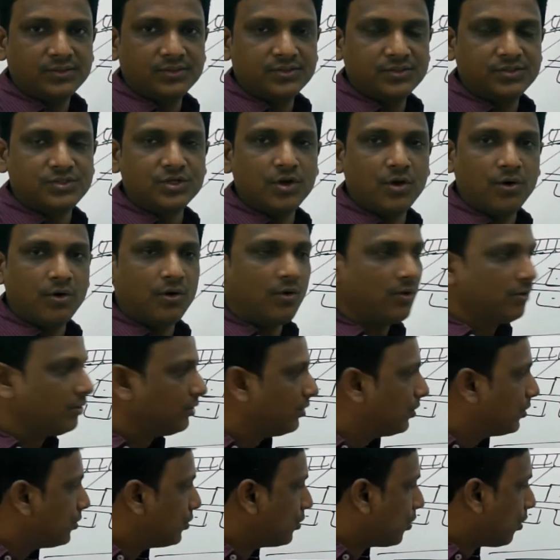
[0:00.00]

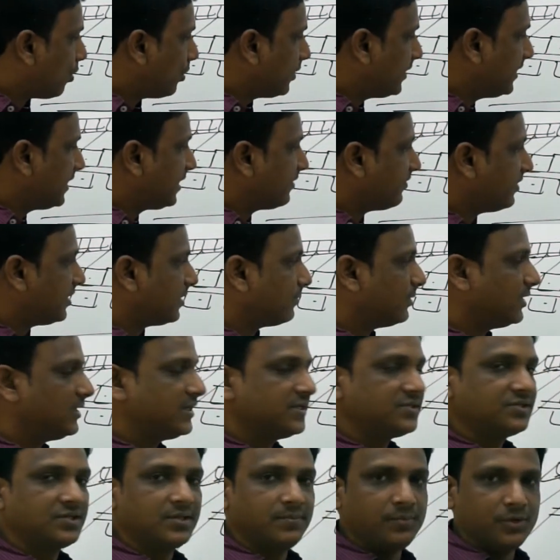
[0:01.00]
So no equitable
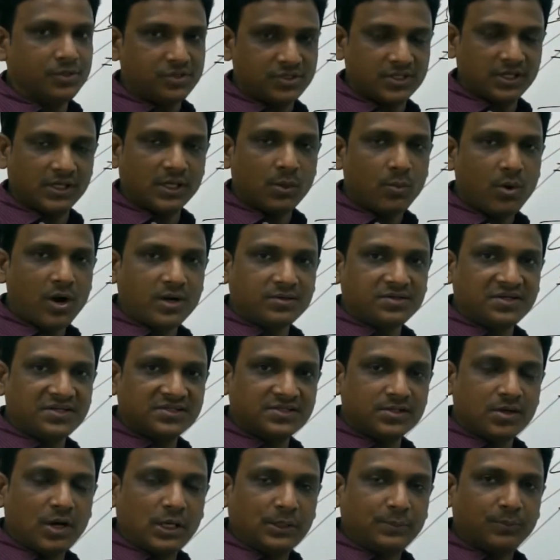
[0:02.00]
distribution, the water
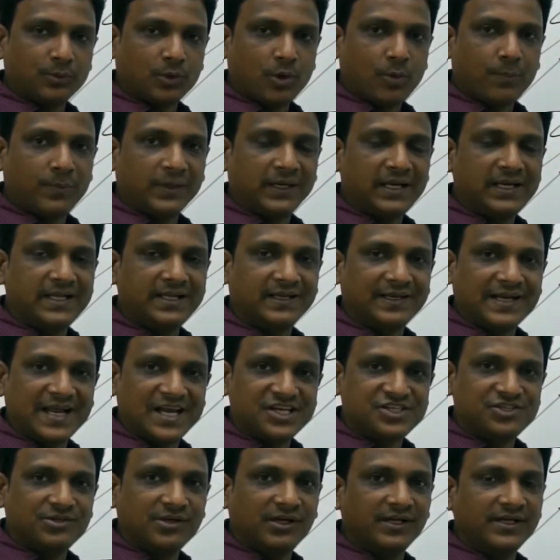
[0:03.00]
is not properly,
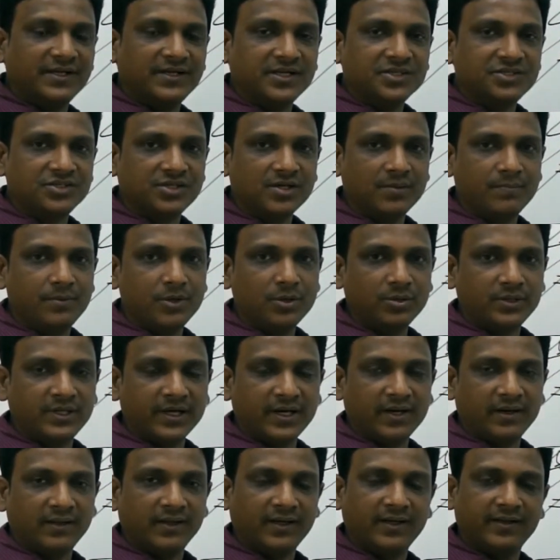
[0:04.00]
rationally
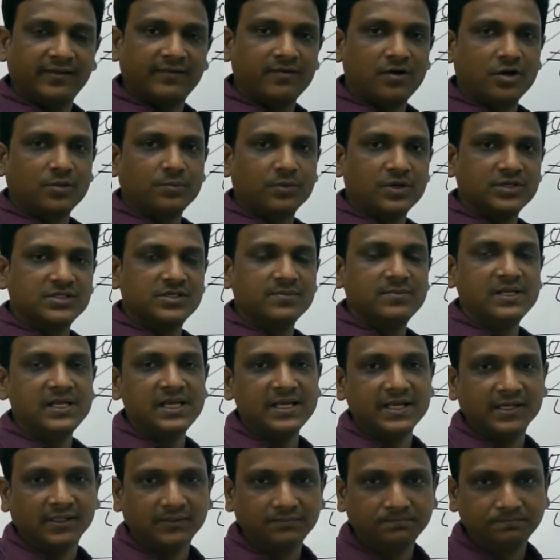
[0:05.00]
distributed, that is not possible
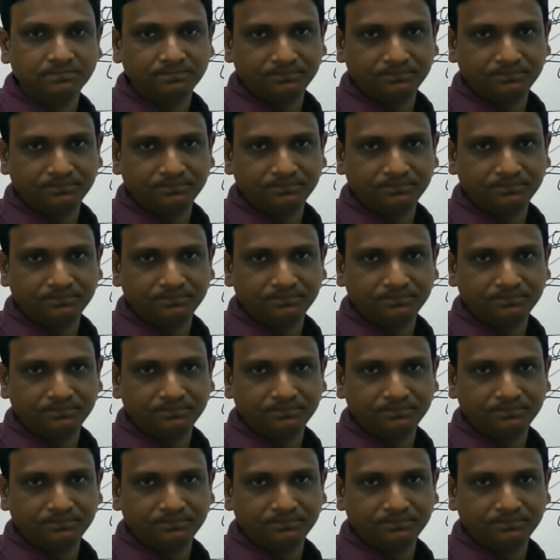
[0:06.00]
here.